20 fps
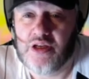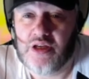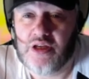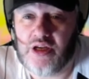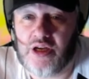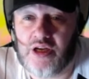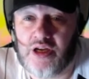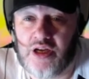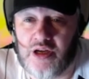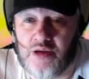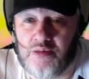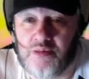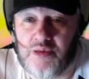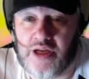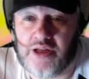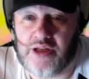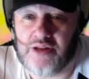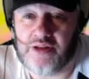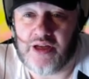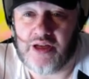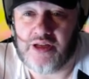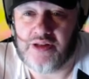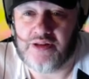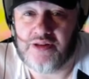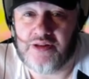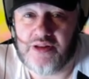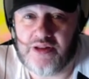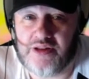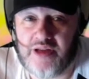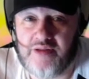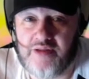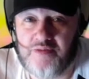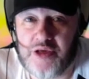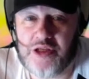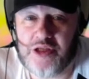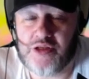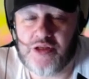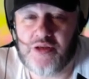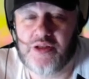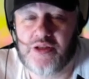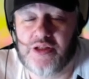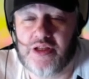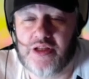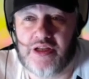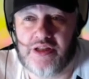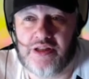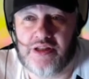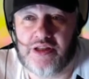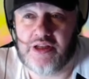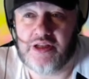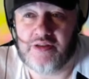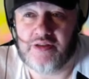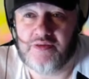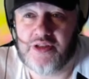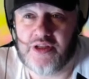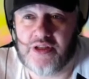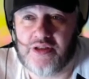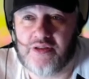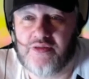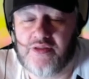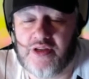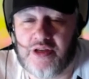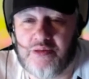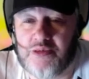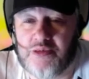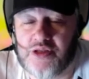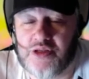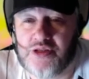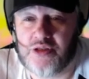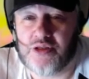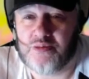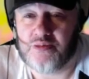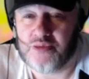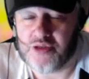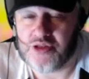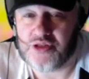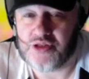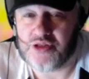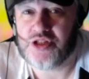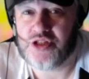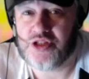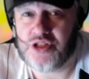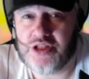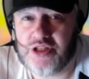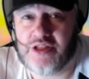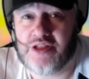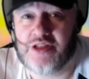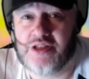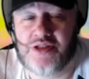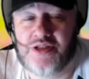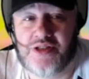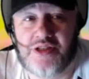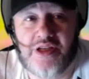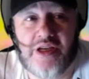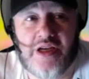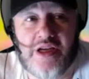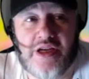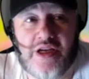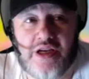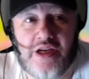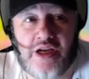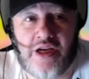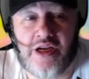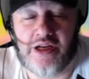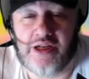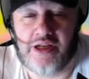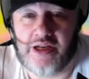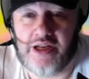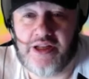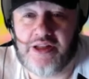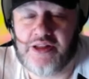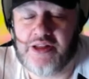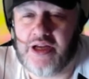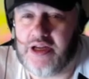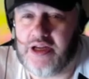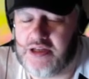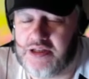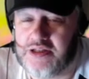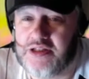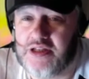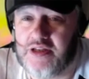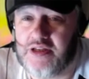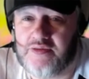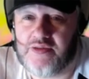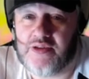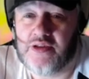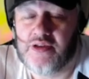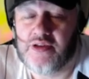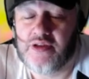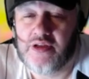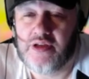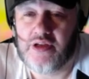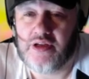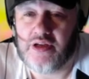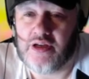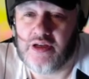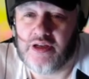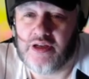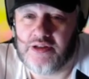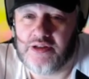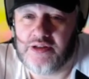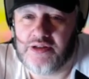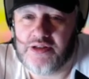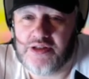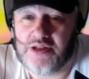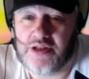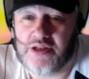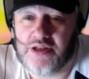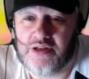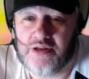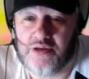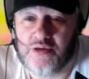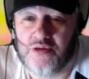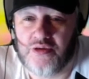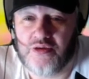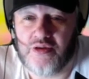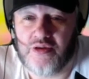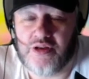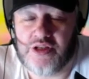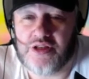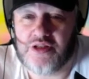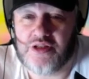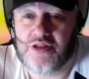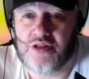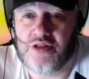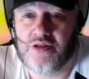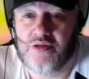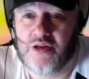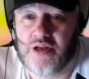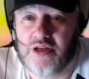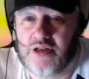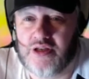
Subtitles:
And they've been doing that, and they have done a fabulous job. She has led that endeavor, and all credit to her.